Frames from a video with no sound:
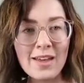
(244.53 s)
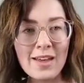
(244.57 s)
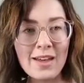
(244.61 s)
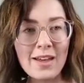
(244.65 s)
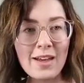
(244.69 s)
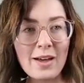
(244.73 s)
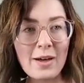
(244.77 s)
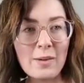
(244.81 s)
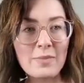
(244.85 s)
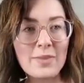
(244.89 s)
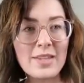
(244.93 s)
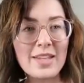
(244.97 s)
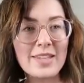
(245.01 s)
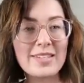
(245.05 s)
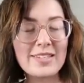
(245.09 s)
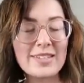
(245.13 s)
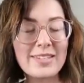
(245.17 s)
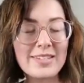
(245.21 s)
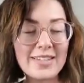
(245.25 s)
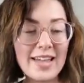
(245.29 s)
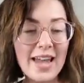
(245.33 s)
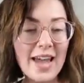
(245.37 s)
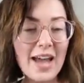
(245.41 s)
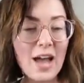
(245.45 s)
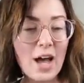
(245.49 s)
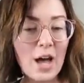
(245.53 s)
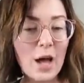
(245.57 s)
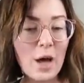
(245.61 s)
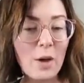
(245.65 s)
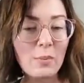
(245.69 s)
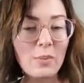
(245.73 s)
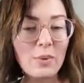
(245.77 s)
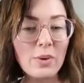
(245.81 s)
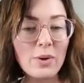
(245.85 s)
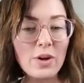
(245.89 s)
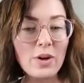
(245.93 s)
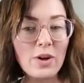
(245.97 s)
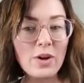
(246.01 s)
that's set
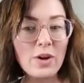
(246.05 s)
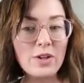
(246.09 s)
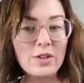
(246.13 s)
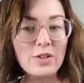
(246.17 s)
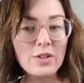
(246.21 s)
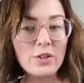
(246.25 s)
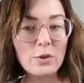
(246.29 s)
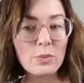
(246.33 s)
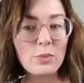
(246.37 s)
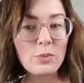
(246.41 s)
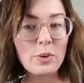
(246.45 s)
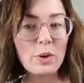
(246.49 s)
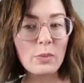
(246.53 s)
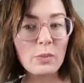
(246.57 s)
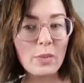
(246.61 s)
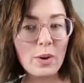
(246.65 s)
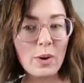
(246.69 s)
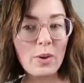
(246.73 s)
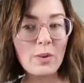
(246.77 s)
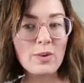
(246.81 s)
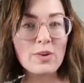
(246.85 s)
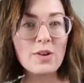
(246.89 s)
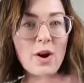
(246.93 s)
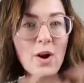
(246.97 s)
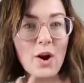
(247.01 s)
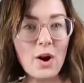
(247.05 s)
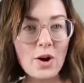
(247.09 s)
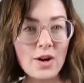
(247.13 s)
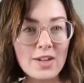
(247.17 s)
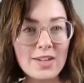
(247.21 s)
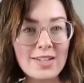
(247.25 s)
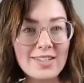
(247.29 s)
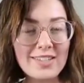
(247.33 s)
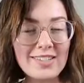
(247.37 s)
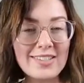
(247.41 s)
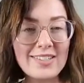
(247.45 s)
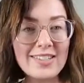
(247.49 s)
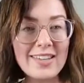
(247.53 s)
up to promote
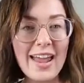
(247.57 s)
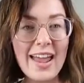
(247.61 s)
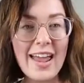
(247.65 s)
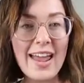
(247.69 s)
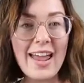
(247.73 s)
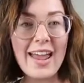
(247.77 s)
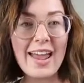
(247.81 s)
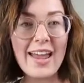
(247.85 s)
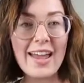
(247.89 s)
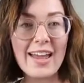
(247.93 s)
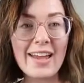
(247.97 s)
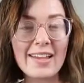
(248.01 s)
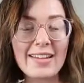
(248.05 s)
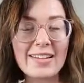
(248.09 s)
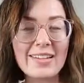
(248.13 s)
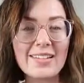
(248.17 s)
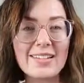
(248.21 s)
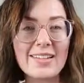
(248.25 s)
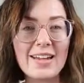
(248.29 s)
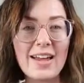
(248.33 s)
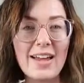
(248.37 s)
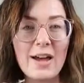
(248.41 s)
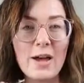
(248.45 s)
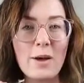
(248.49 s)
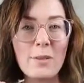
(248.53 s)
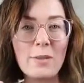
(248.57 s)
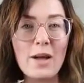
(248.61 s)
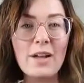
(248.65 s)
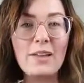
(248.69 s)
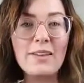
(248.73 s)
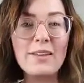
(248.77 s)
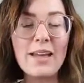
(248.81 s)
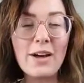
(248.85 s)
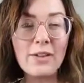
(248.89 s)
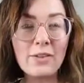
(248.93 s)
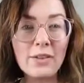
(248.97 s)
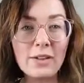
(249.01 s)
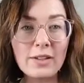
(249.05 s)
artists and
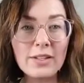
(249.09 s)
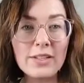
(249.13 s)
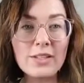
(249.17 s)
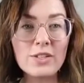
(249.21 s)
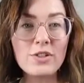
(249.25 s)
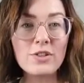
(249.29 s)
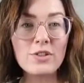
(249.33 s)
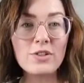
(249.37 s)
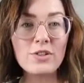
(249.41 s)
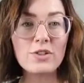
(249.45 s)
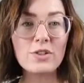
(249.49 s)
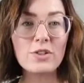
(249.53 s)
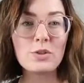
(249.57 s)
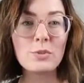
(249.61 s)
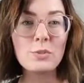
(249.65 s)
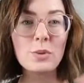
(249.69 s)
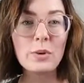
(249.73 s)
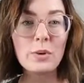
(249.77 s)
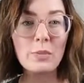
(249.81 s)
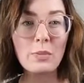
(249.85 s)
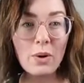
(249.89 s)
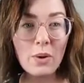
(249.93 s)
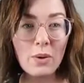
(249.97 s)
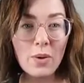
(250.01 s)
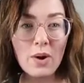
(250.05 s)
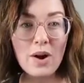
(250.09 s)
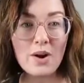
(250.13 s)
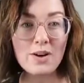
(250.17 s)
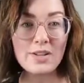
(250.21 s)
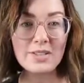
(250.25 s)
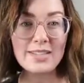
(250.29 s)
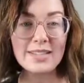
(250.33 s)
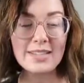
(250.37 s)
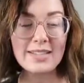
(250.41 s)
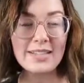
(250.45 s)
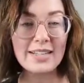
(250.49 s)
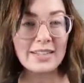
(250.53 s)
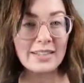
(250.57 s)
allow the listeners to promote
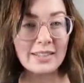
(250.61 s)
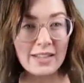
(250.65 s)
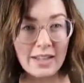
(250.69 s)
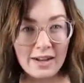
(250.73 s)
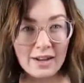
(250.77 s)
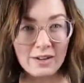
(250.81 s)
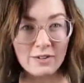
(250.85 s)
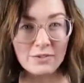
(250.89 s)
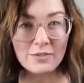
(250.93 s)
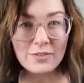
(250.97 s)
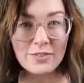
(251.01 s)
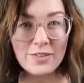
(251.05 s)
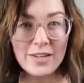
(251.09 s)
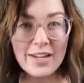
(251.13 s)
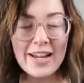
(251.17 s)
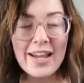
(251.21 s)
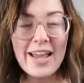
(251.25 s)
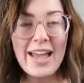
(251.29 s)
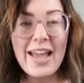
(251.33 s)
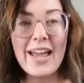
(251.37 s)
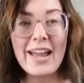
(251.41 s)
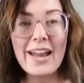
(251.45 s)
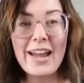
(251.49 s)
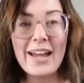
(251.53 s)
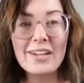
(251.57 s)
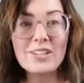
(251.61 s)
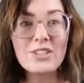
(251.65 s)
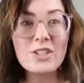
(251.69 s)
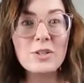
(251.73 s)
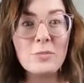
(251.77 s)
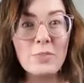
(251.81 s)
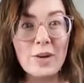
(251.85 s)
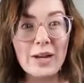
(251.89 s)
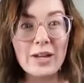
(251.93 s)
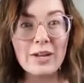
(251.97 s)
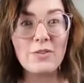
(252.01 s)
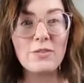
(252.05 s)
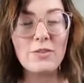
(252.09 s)
artists that they love and actually
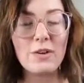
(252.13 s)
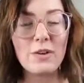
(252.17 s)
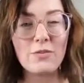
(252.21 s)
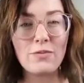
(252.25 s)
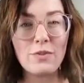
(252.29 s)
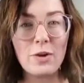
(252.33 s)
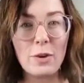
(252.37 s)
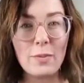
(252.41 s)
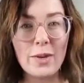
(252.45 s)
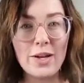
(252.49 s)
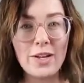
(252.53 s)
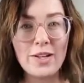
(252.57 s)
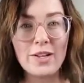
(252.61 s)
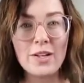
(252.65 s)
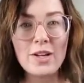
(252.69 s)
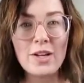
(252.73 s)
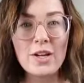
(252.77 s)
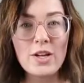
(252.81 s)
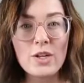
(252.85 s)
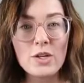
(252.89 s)
benefit from it.